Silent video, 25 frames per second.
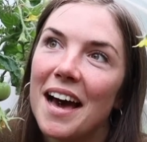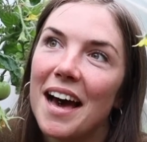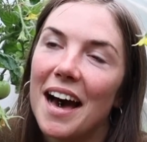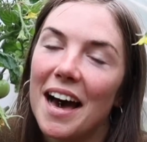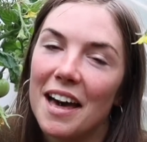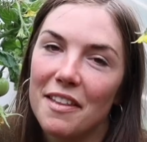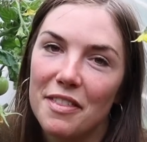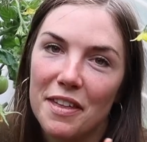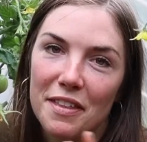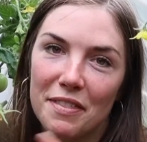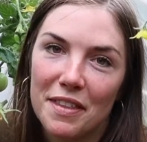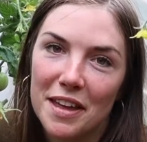
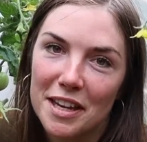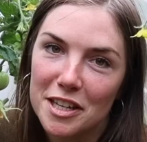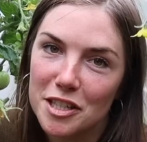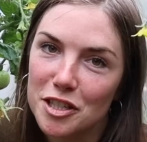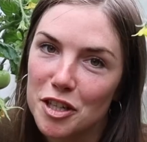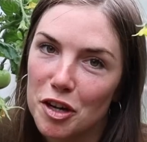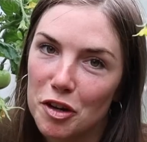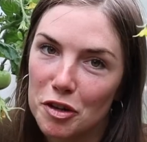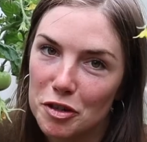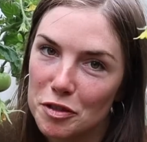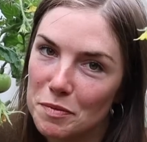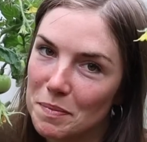I think they
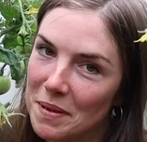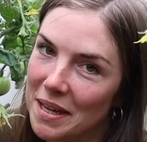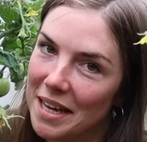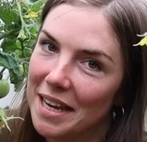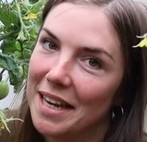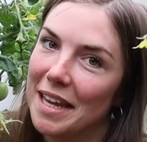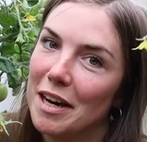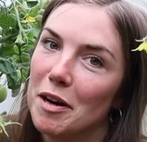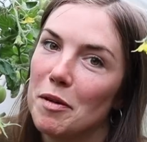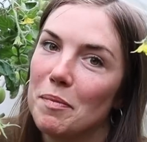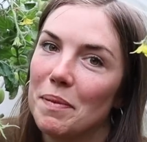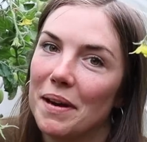showed me a
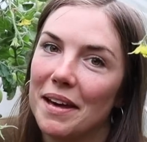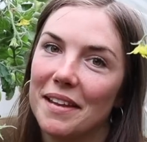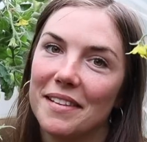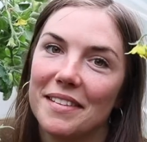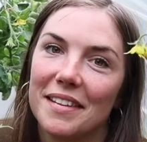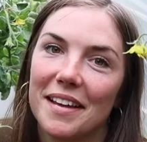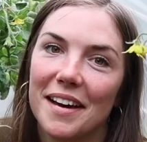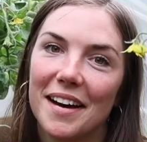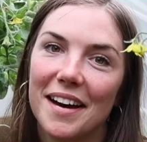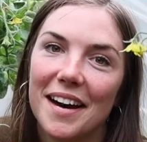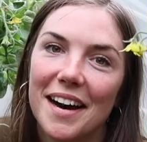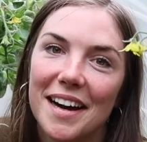little bit
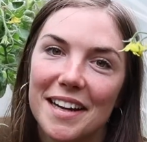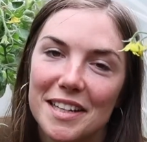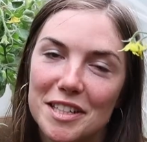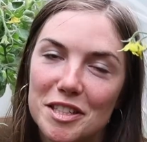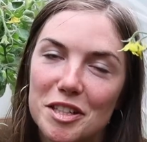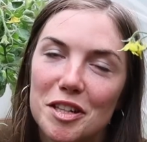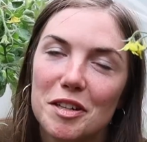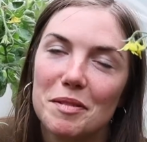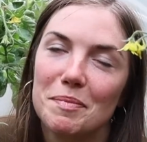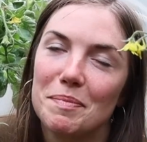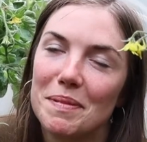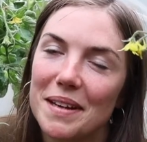that I
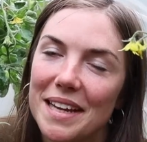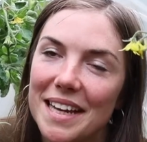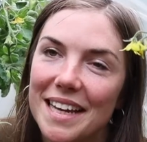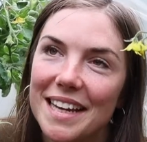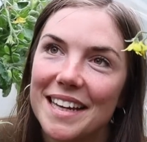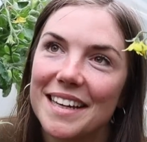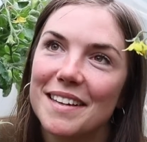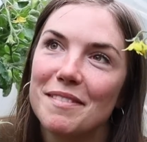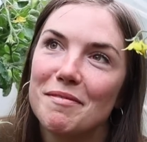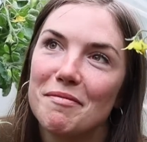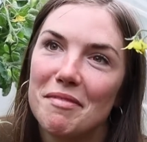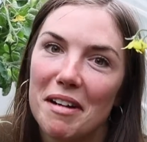should
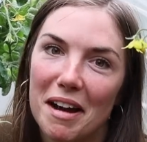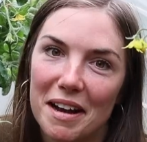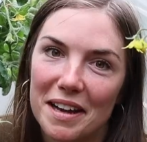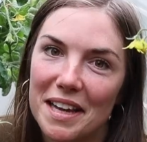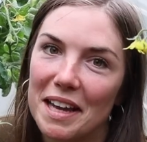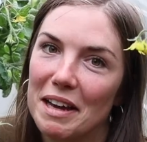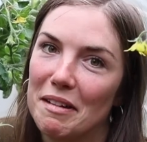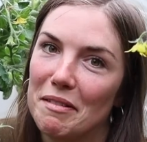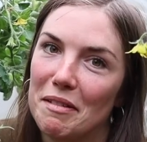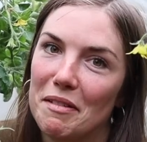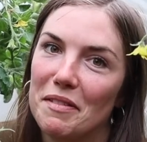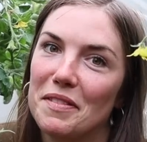be
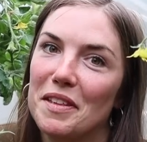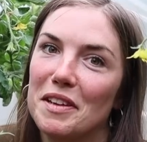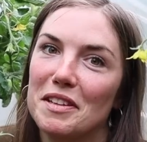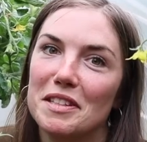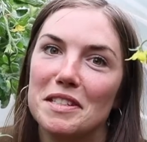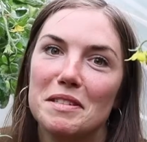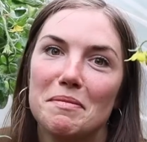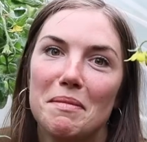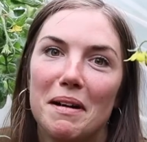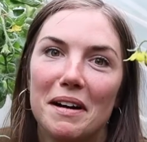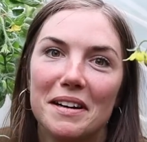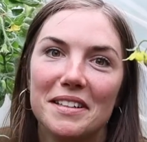working with those
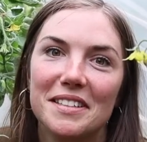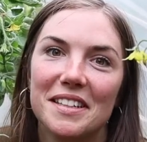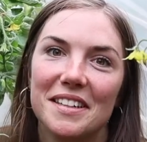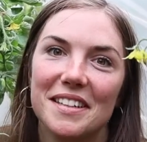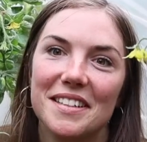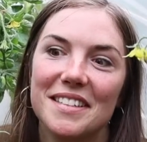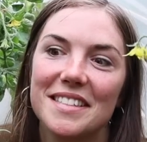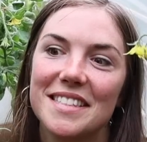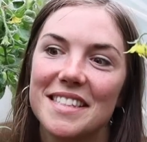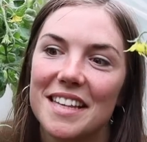tomatoes.